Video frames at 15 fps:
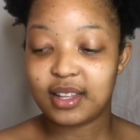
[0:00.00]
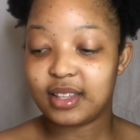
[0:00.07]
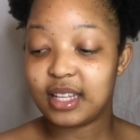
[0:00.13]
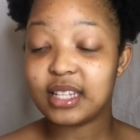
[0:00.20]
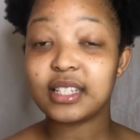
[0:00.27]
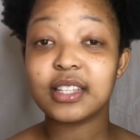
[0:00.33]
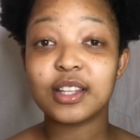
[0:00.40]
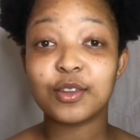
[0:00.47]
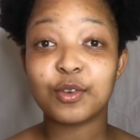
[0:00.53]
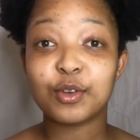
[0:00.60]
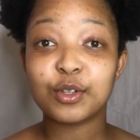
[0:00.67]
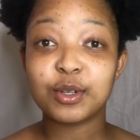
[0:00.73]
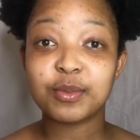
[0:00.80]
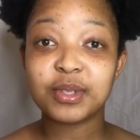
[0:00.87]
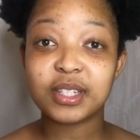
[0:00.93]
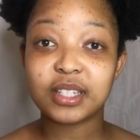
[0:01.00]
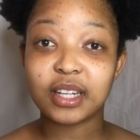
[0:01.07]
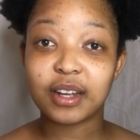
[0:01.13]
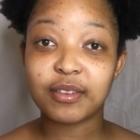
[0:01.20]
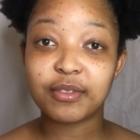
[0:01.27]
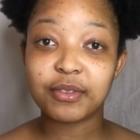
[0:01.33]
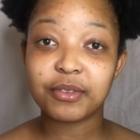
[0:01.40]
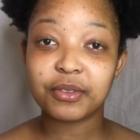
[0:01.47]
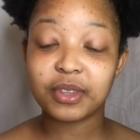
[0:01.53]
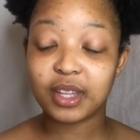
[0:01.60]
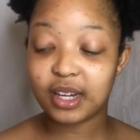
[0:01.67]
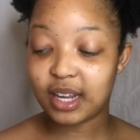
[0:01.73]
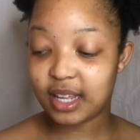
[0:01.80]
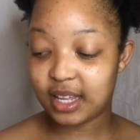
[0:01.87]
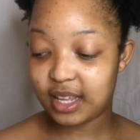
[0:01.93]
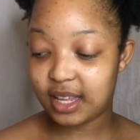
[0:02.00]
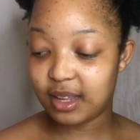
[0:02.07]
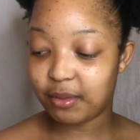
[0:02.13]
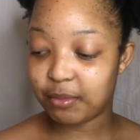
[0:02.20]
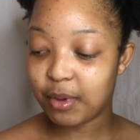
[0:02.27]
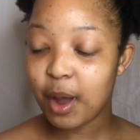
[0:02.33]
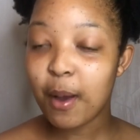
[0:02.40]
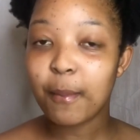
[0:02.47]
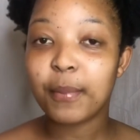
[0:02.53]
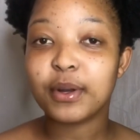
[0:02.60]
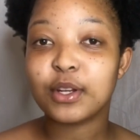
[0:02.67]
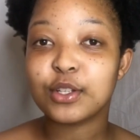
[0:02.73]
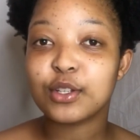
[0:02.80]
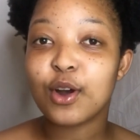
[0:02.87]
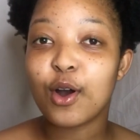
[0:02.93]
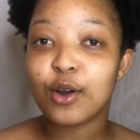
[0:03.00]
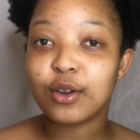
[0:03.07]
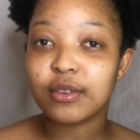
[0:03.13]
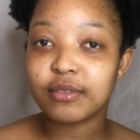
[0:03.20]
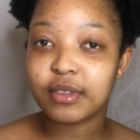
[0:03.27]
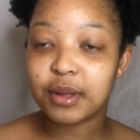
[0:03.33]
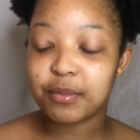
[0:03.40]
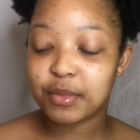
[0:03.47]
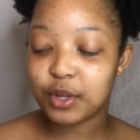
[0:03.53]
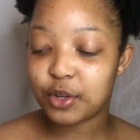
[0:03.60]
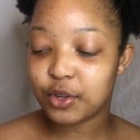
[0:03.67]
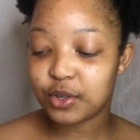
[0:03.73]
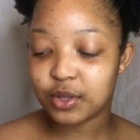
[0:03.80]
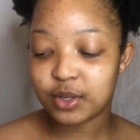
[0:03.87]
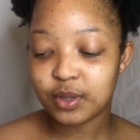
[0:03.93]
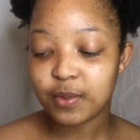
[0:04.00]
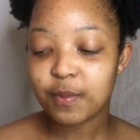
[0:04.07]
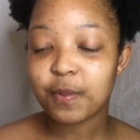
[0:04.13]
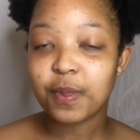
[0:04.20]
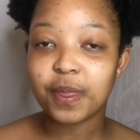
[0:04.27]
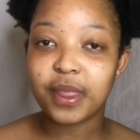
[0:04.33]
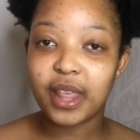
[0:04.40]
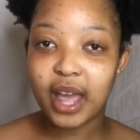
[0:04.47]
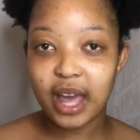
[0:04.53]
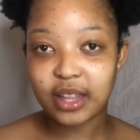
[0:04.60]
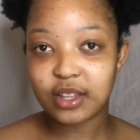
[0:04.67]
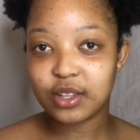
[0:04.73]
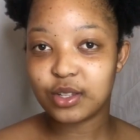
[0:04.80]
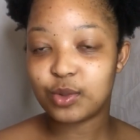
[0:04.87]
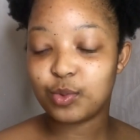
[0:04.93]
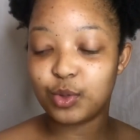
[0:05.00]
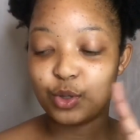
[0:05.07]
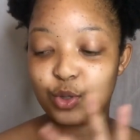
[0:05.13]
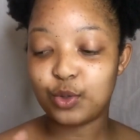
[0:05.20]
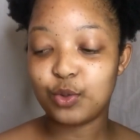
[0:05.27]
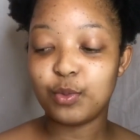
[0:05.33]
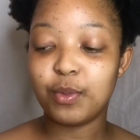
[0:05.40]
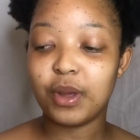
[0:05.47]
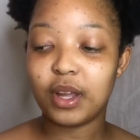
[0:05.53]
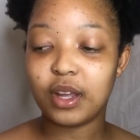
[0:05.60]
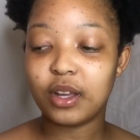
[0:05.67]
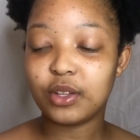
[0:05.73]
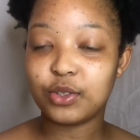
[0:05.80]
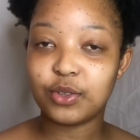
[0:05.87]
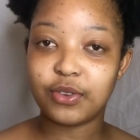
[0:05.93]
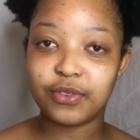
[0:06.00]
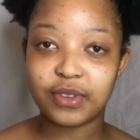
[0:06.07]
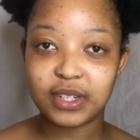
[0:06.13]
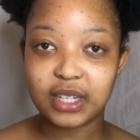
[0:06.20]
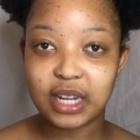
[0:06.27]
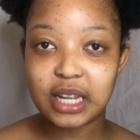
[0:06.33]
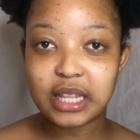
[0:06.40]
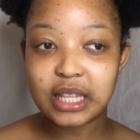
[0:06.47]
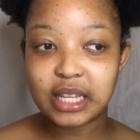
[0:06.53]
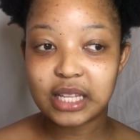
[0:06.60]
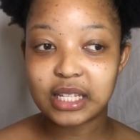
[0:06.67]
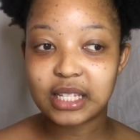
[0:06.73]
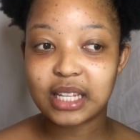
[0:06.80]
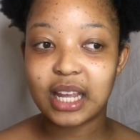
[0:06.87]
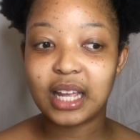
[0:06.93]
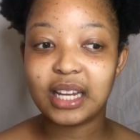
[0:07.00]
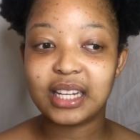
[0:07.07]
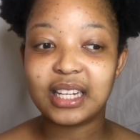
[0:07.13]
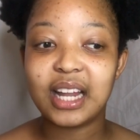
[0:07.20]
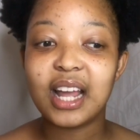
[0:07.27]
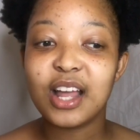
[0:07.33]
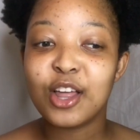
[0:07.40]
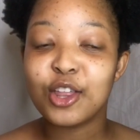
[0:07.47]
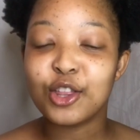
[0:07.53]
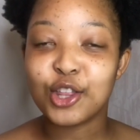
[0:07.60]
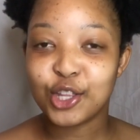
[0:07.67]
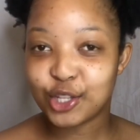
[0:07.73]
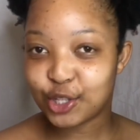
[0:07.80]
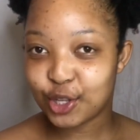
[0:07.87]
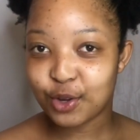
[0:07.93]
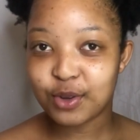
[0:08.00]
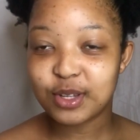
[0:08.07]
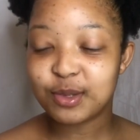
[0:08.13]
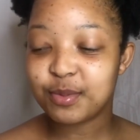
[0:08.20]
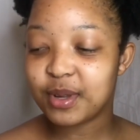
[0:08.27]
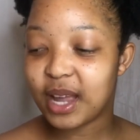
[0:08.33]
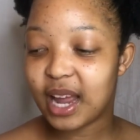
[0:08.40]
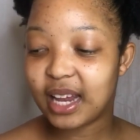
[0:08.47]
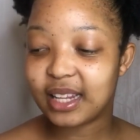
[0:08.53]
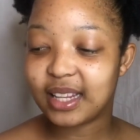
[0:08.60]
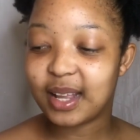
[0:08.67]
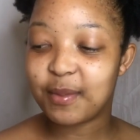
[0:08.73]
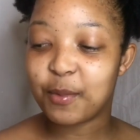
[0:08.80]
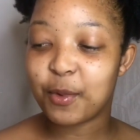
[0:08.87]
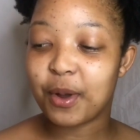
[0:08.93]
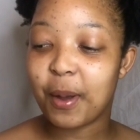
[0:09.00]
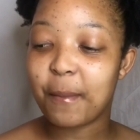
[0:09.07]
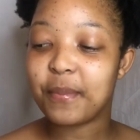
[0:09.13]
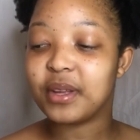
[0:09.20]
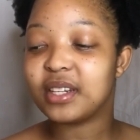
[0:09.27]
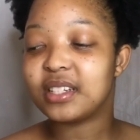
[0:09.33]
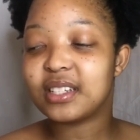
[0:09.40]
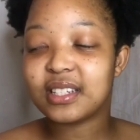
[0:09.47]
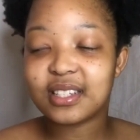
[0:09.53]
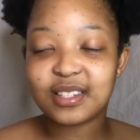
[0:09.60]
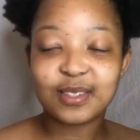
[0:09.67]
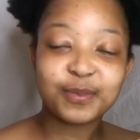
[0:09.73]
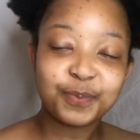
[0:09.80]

These are the random stuff that I keep, but it's not all of them because the others were too big to fit in this, and the stories behind them were a bit,